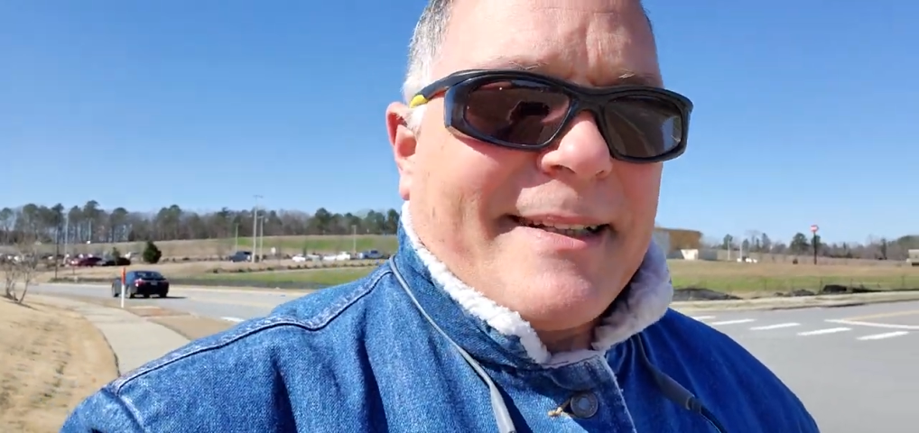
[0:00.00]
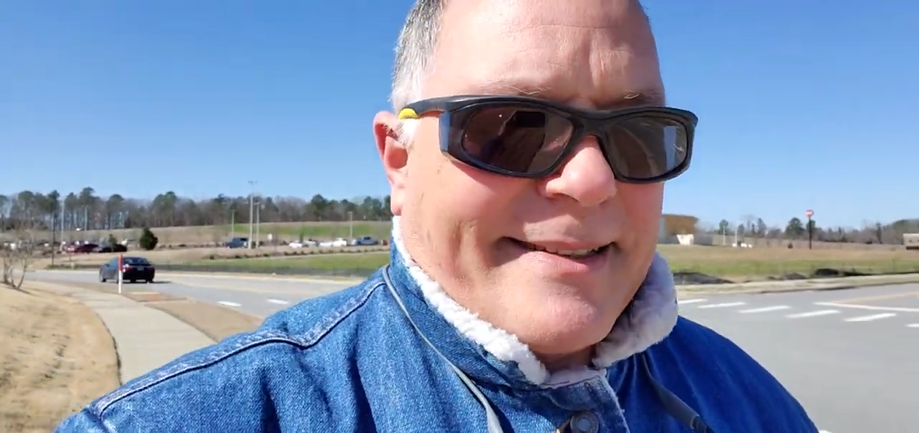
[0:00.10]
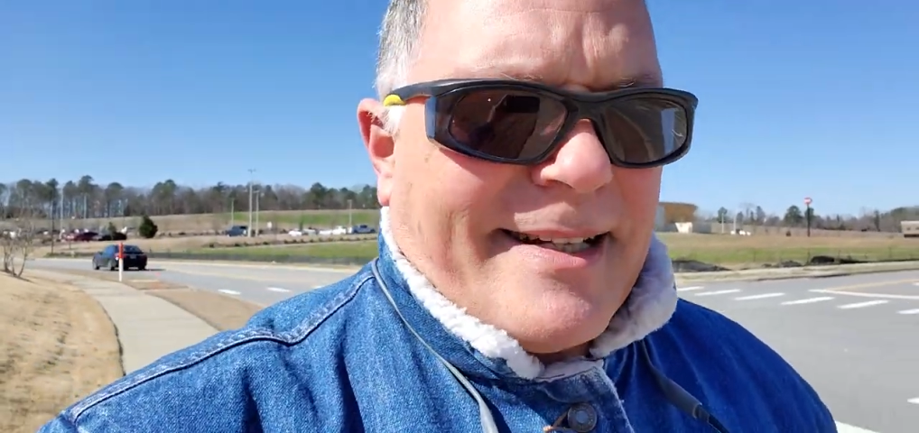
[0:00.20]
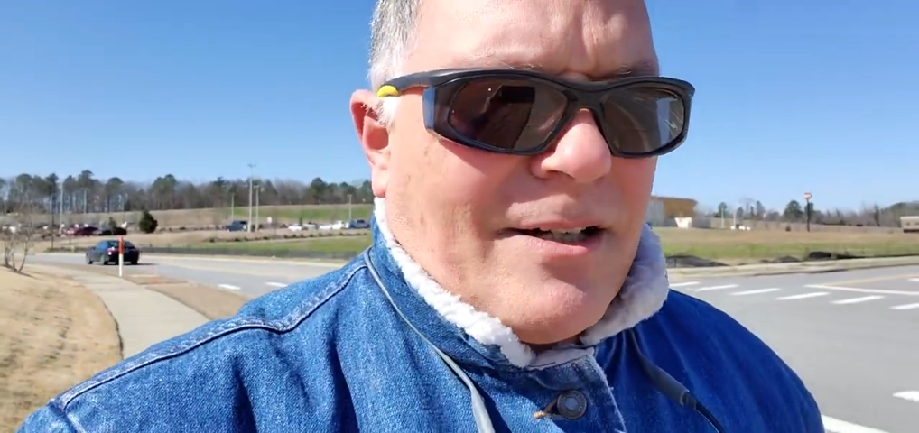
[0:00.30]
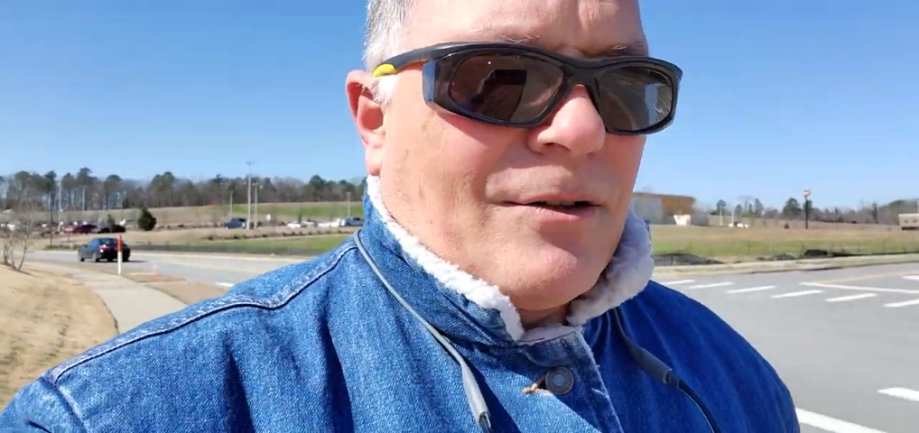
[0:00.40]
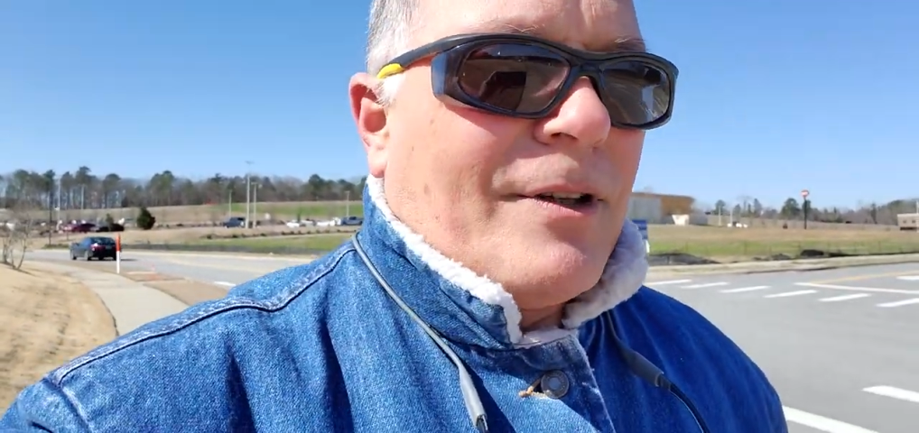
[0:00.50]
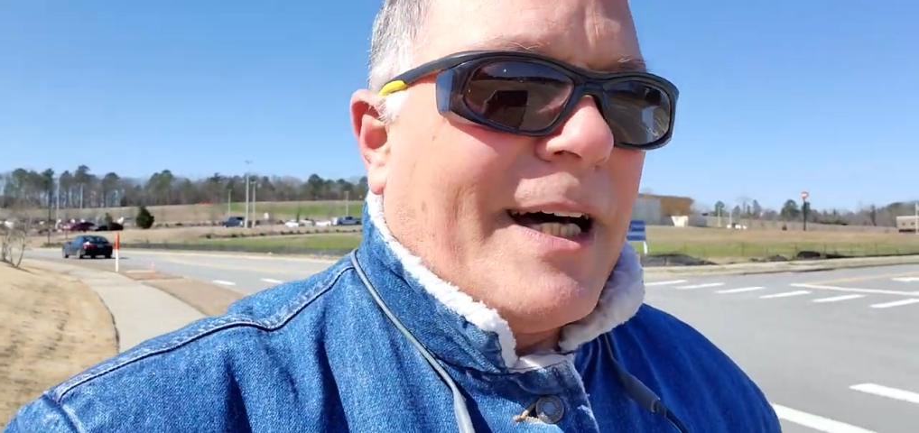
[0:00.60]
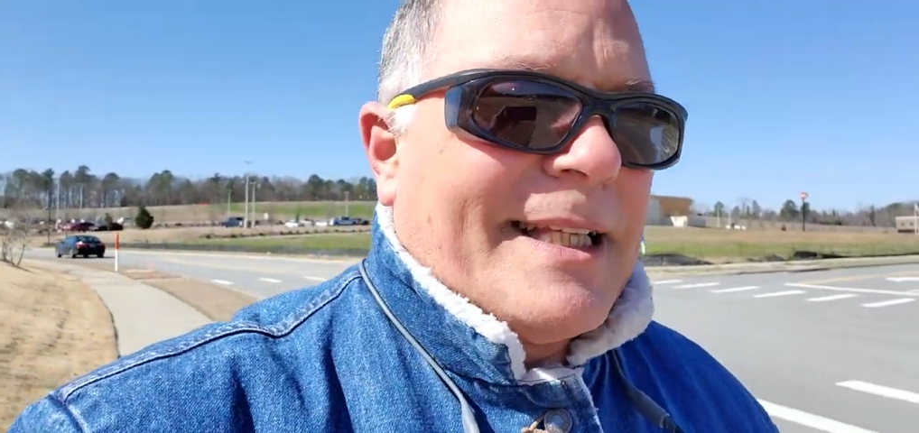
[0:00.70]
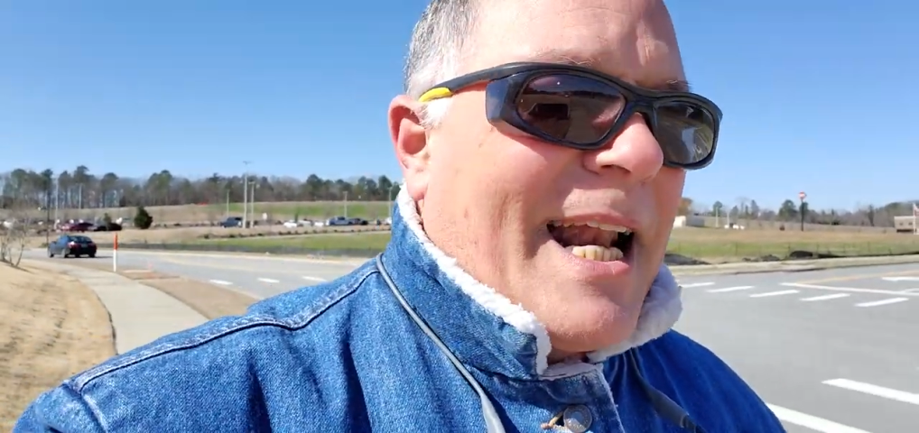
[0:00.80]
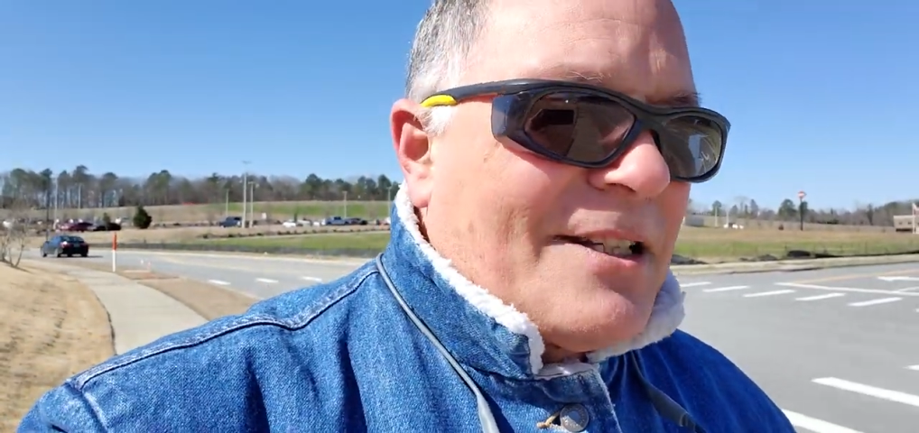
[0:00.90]
sound.
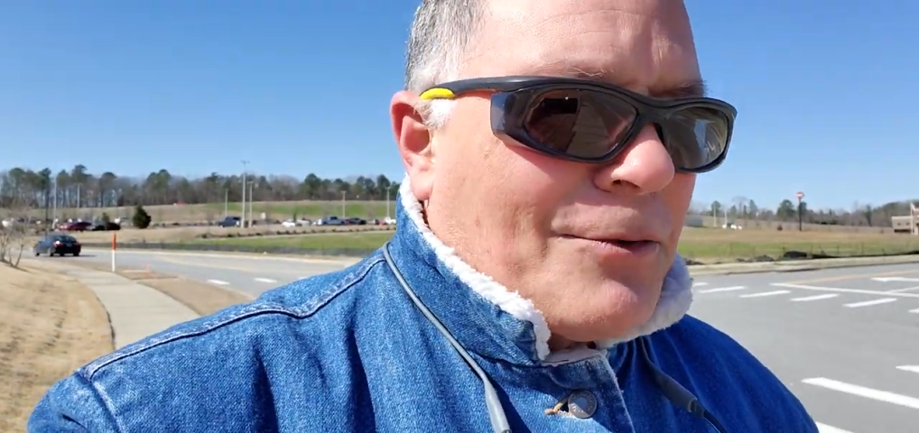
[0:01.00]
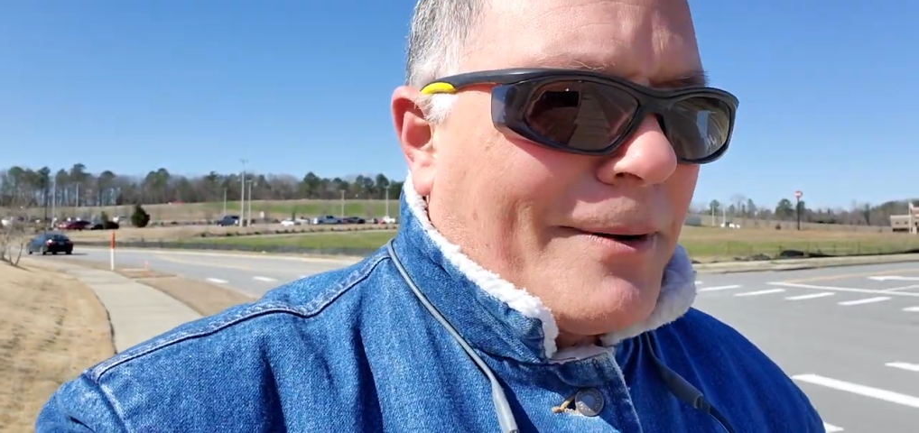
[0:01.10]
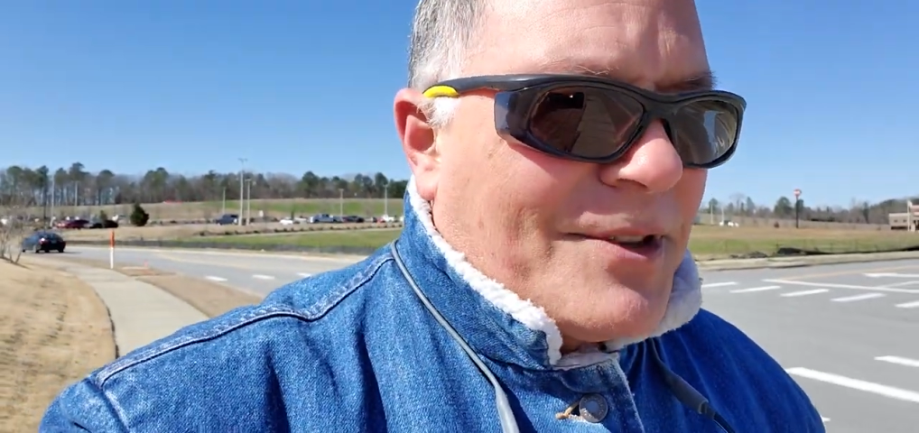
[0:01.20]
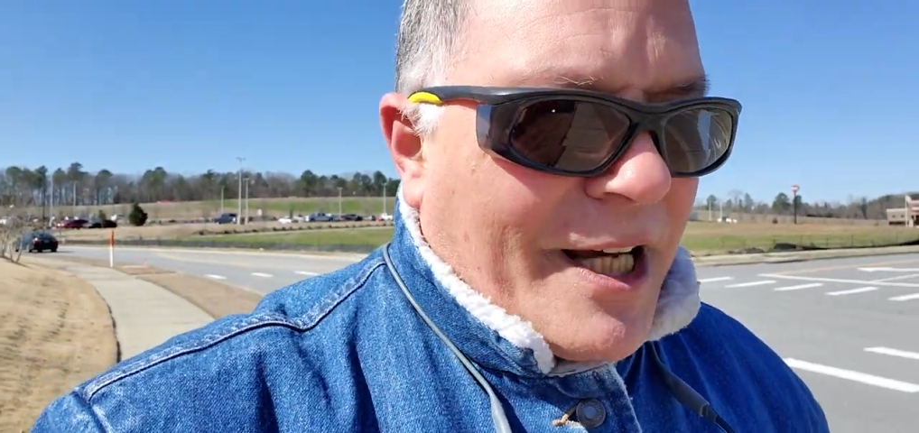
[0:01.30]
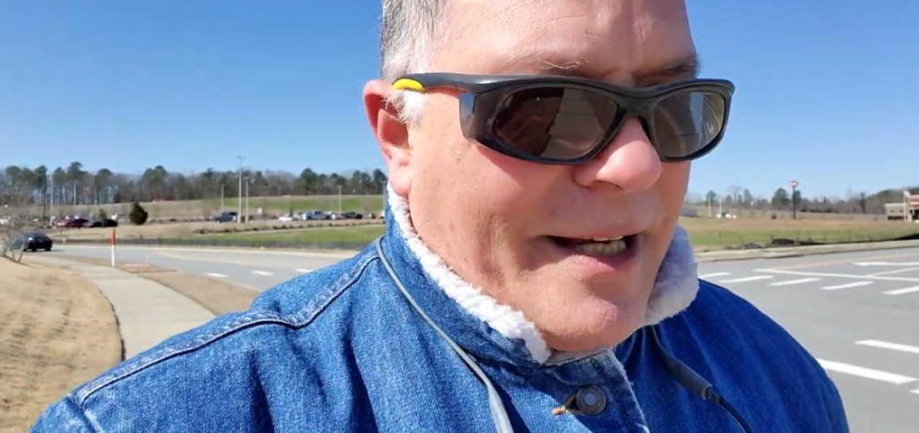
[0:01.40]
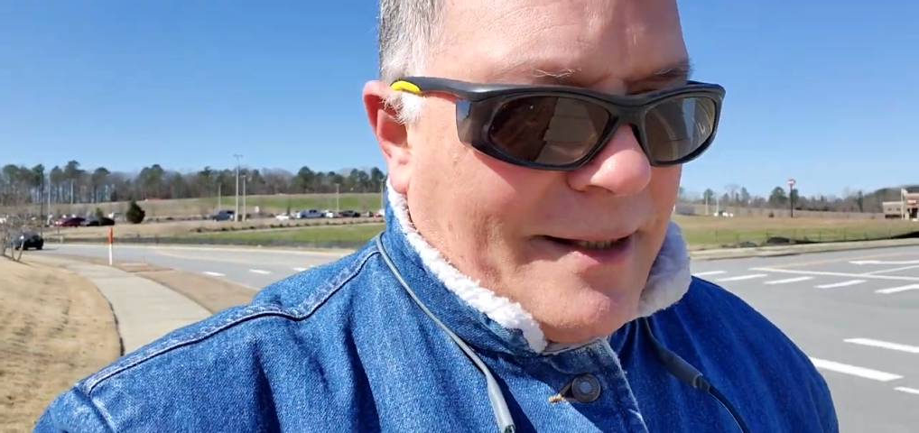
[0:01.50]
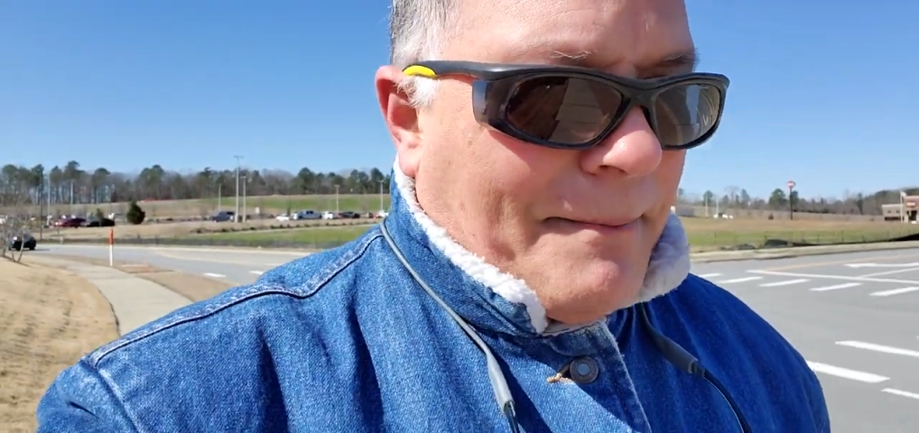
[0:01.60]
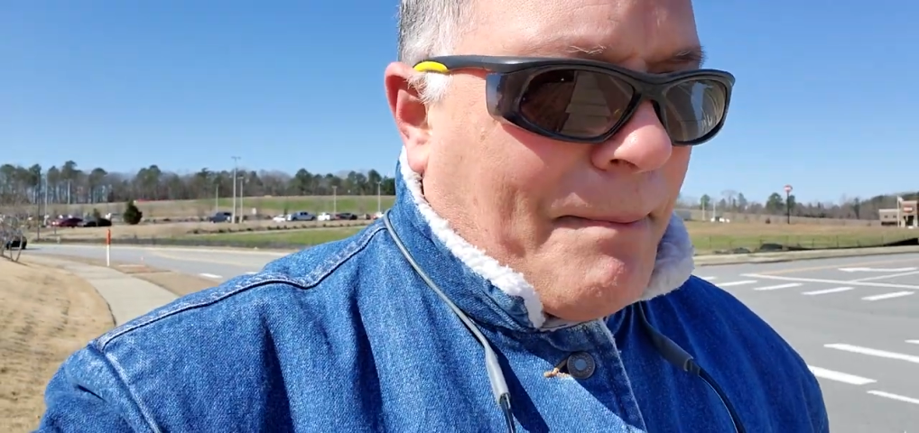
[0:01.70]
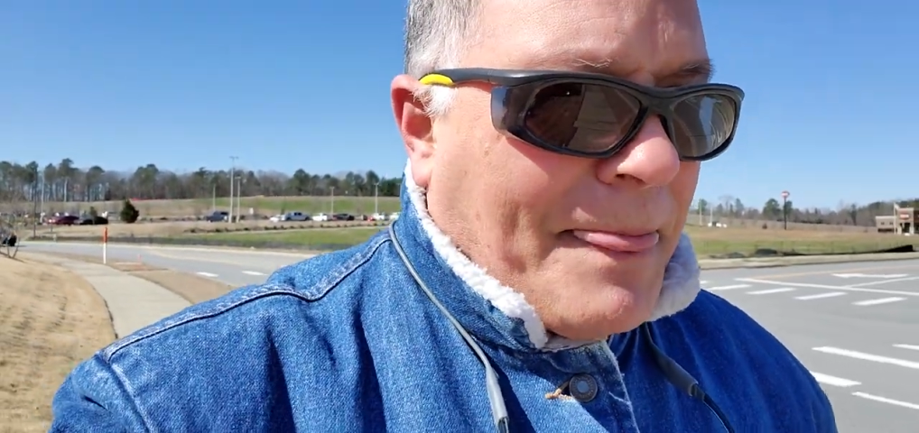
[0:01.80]
Analyze what I'm saying.